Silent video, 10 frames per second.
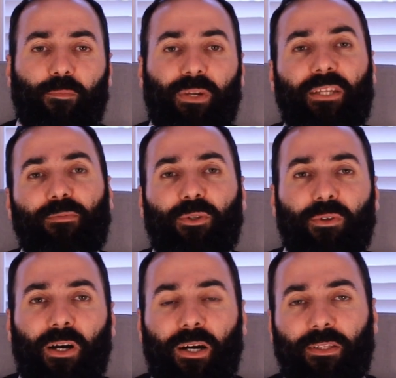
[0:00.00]
Praise be to
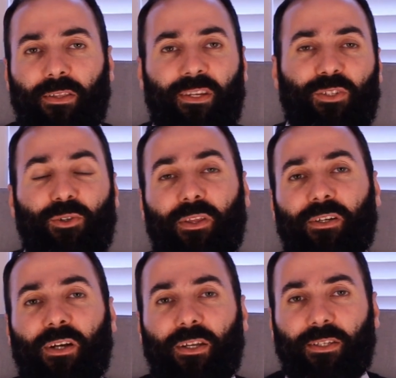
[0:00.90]
God, there is no
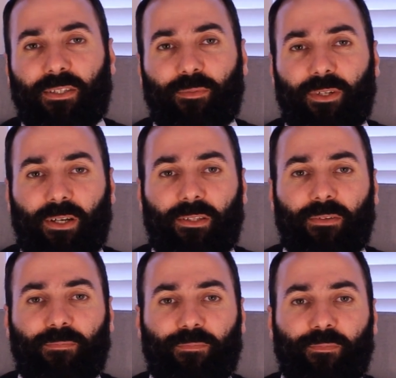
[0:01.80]
other God except God.
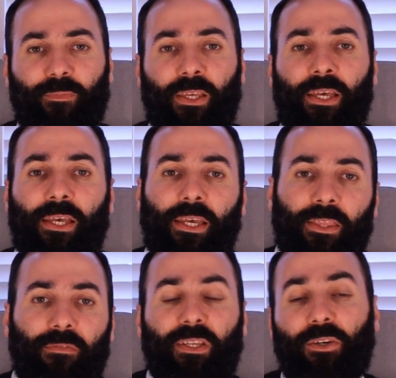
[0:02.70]
In
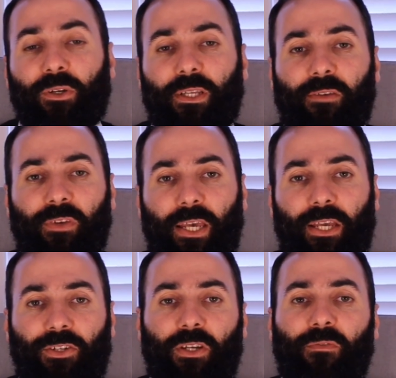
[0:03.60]
the video
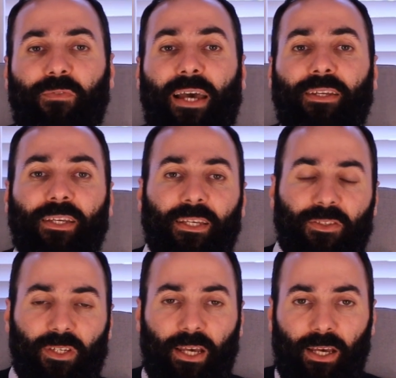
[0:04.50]
clarification, Fighting
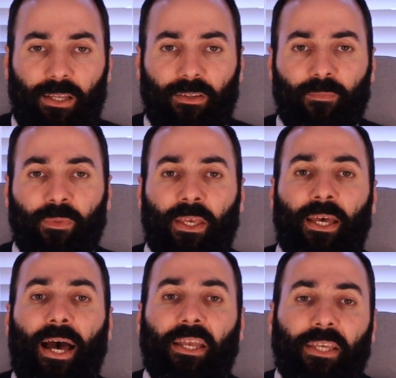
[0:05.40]
and Jihad,
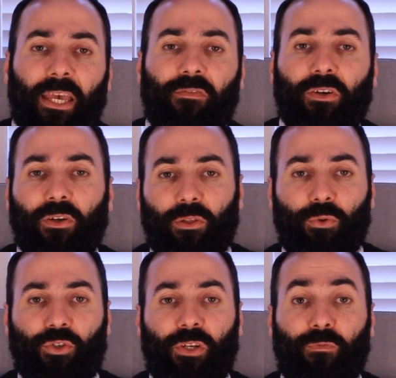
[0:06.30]
I gave a
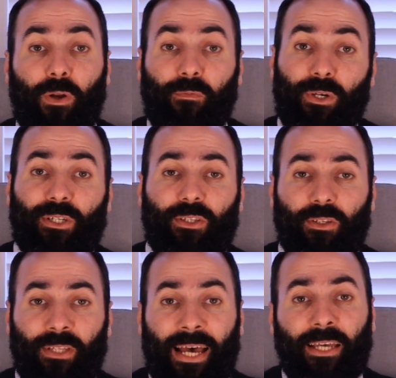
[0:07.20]
conclusion from verse
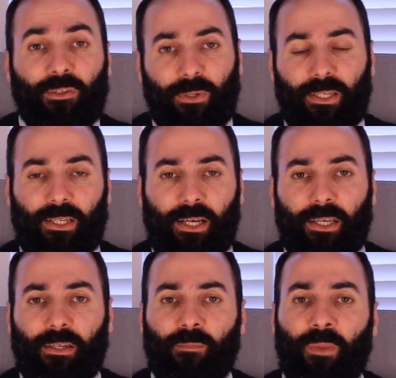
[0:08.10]
nine
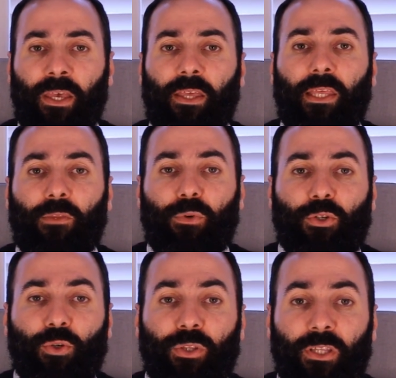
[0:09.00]
twenty-nine that we
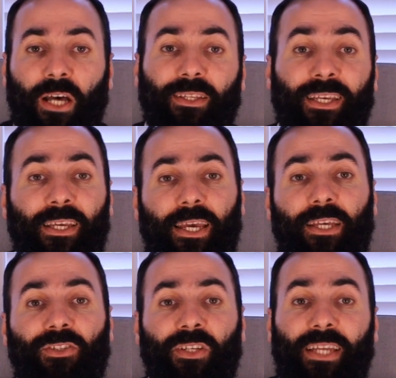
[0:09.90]
should not
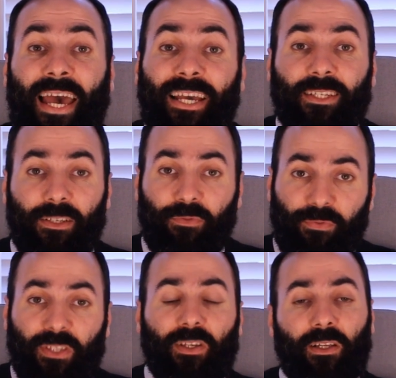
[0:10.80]
engage in active
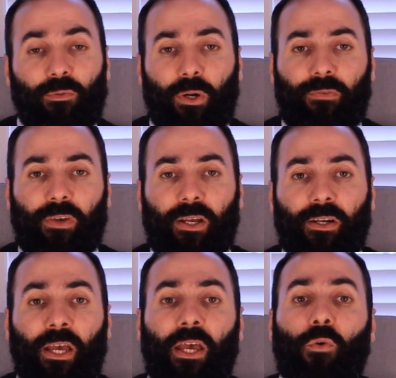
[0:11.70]
physical
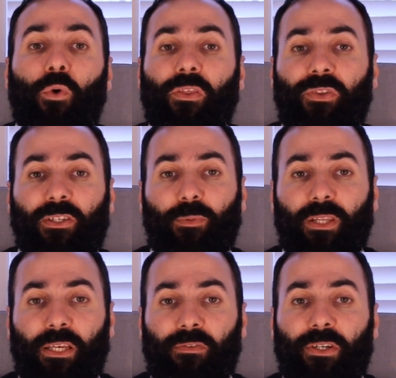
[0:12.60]
warfare with
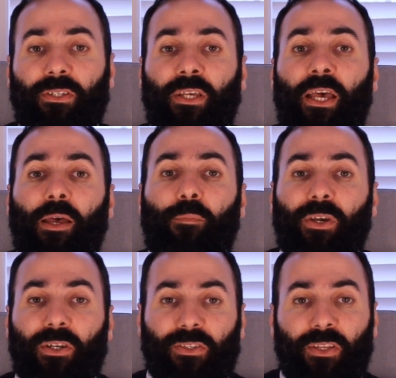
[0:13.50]
disbelievers
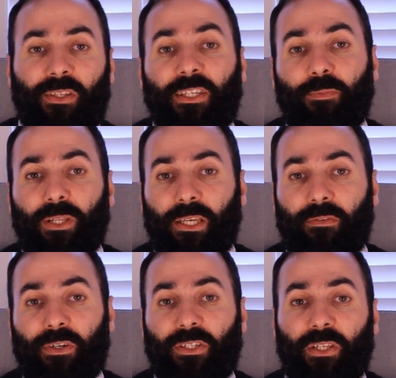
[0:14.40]
because the
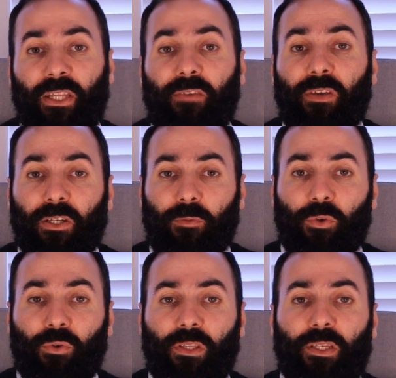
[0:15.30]
disbelievers live in
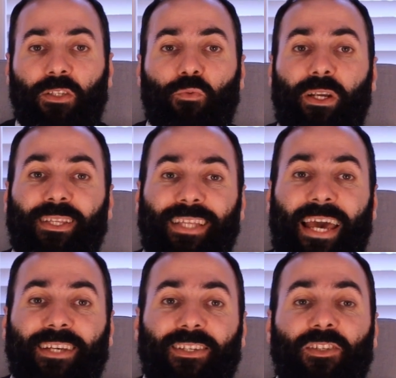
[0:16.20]
communities where
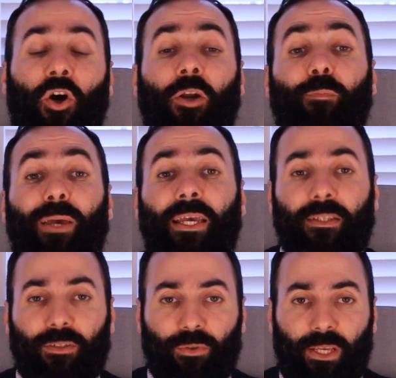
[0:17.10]
taxes are
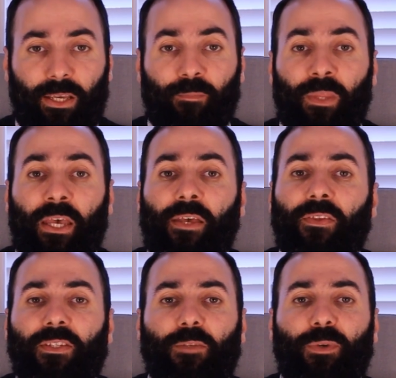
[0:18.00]
paid today.
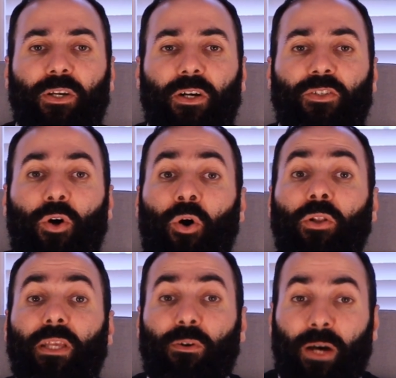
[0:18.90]
This is because
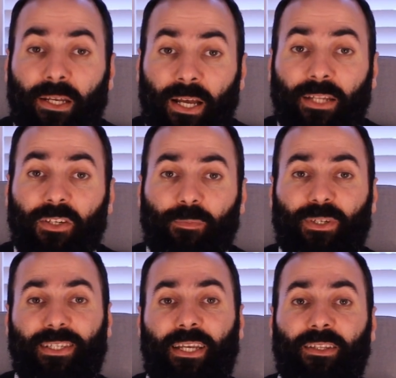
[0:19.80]
only a one hundred
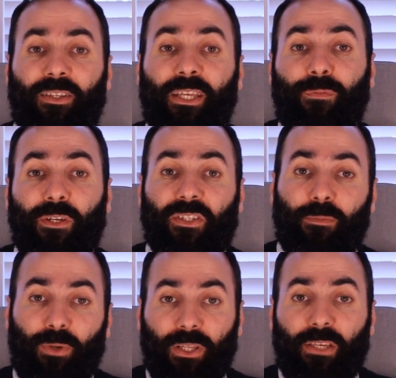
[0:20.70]
percent difference
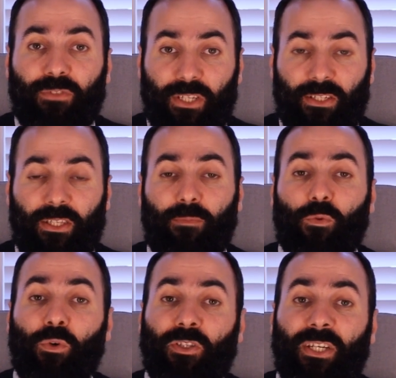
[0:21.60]
in belief
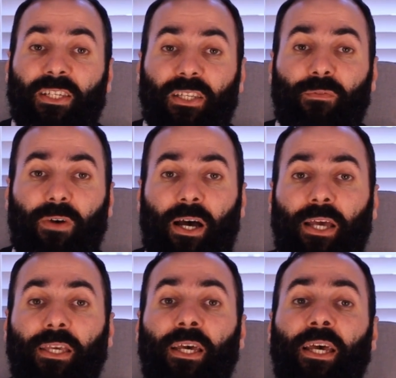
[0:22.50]
system would
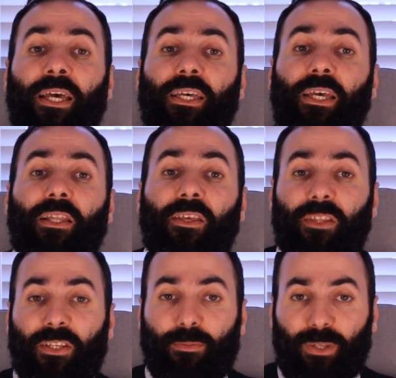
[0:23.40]
justify killing
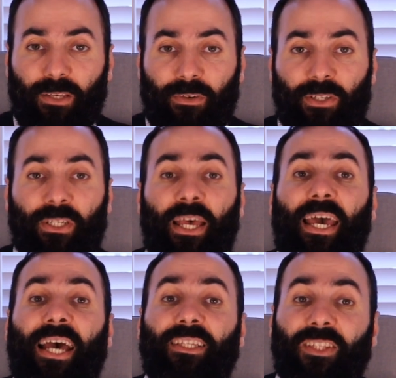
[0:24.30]
the disbelievers.
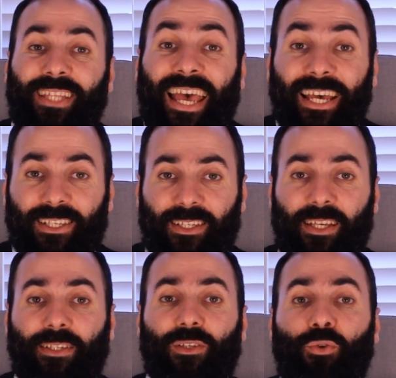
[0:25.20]
And
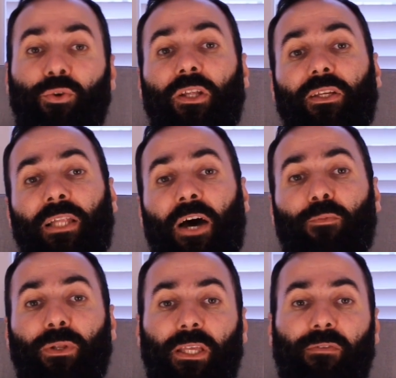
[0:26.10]
taxes do not
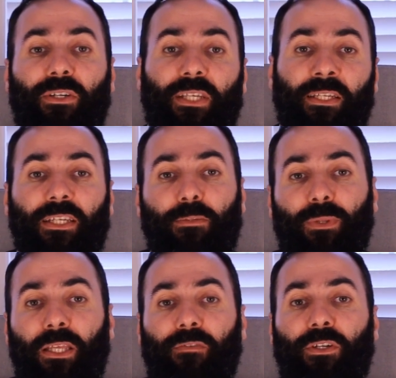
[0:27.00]
allow believers and
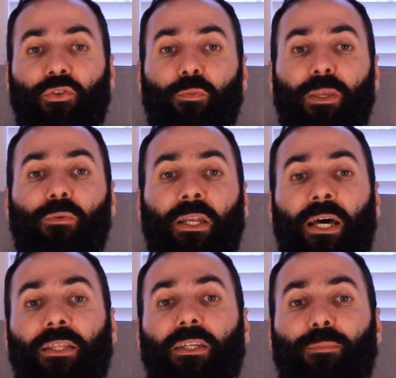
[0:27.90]
disbelievers to be one
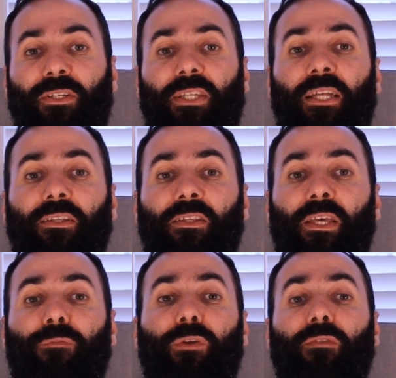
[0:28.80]
hundred percent
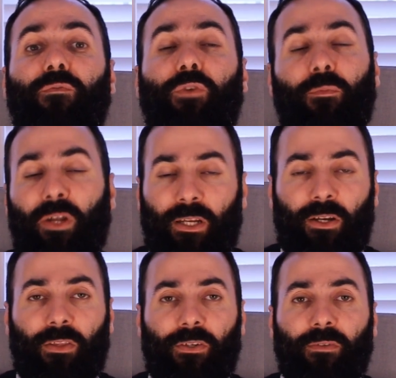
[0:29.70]
different from one
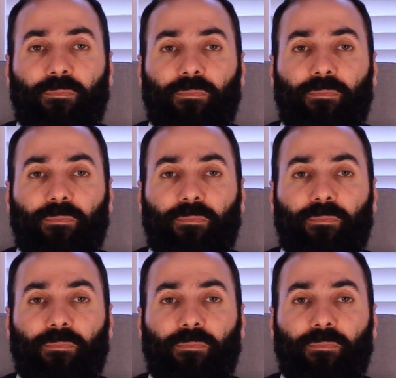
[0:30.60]
another.